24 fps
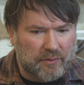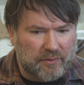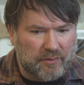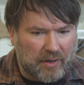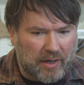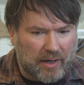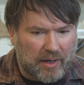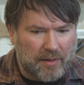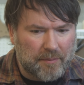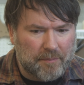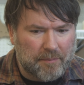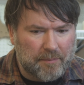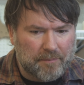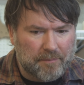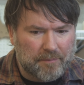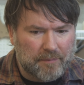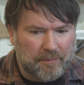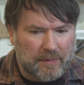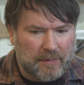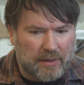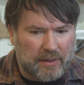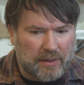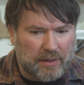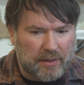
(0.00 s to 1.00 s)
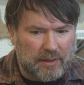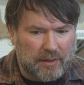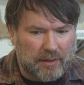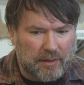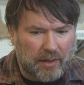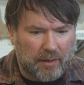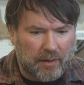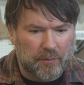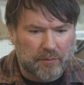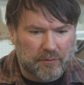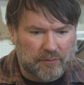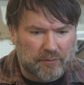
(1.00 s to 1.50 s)
time,
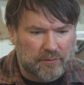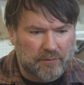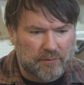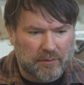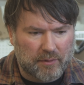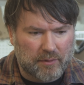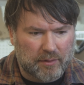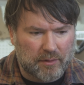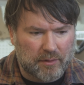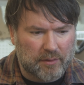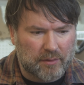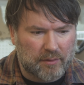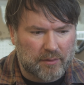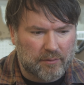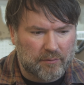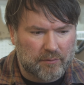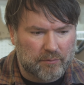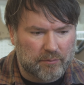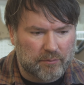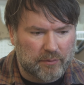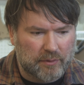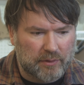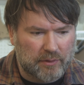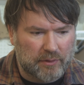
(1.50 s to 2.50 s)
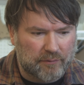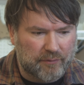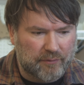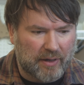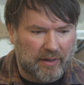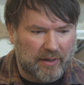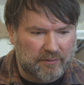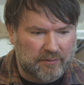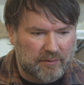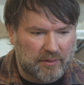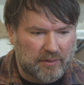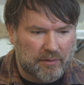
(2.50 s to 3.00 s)
I was really
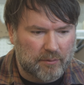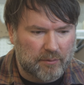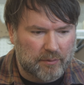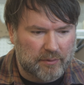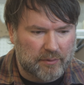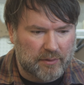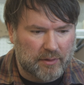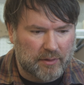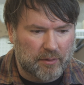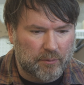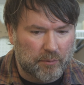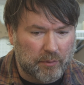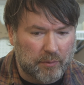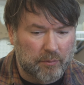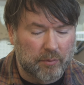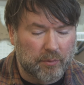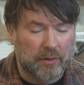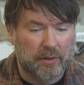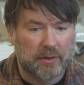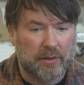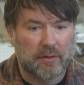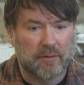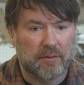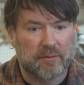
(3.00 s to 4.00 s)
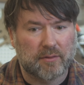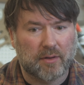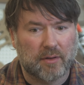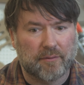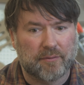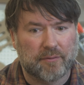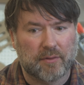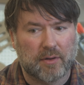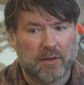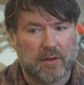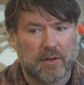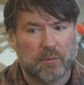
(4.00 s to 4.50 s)
fascinated with woodworking and
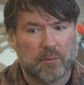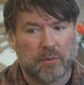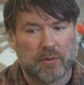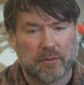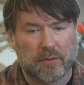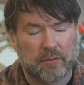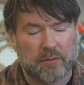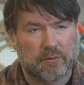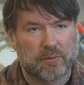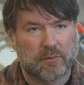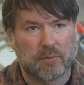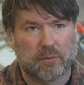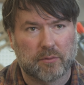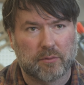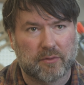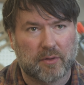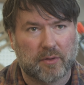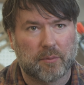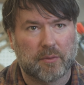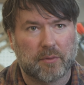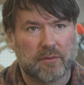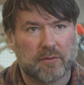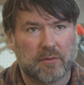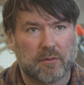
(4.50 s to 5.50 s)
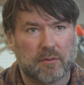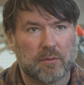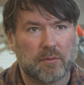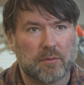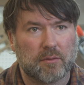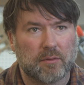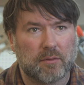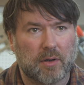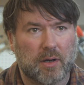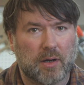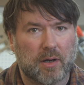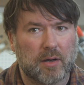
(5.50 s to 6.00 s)
stuff. One of the schools I went
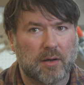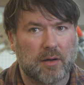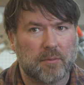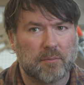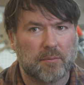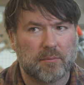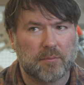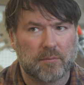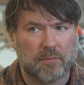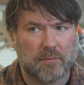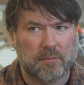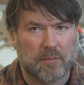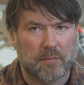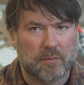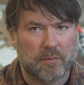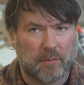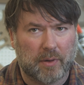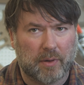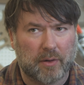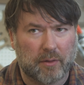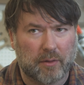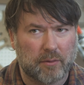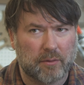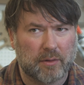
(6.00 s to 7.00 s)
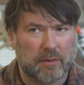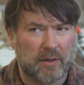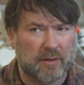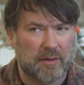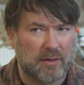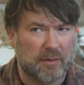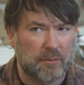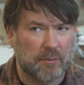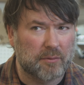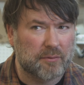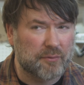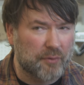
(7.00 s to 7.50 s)
to, I
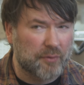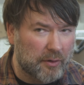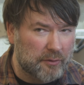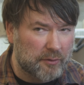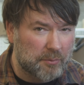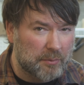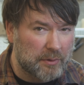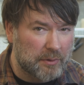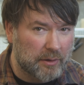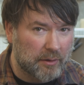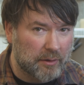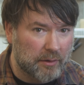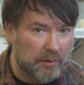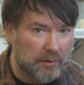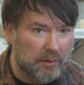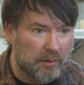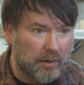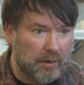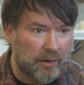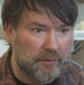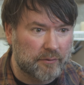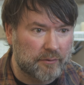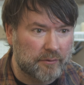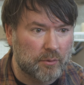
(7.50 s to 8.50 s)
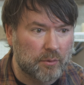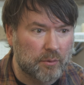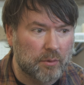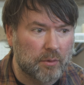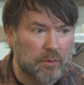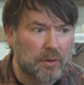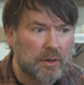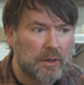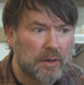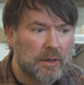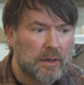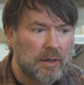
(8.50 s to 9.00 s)
think it was freshman year in high
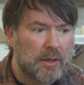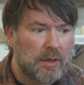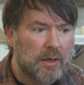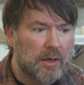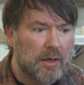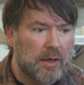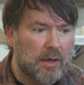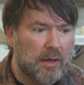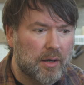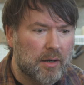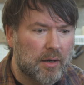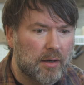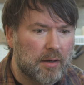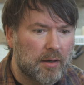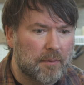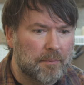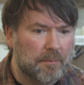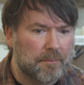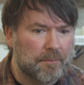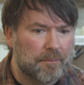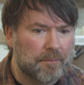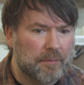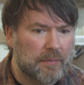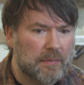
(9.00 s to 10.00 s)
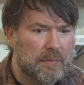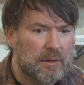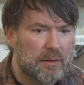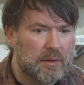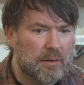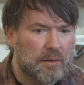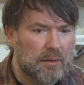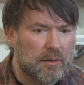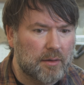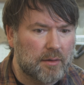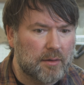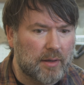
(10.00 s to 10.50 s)
school,
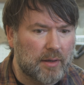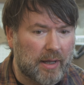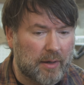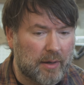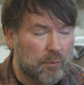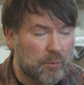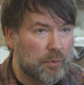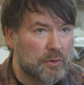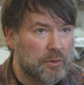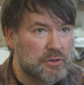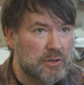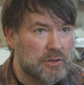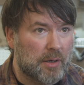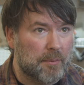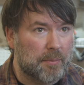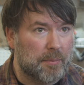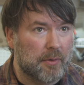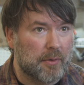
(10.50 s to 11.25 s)
had a woodshop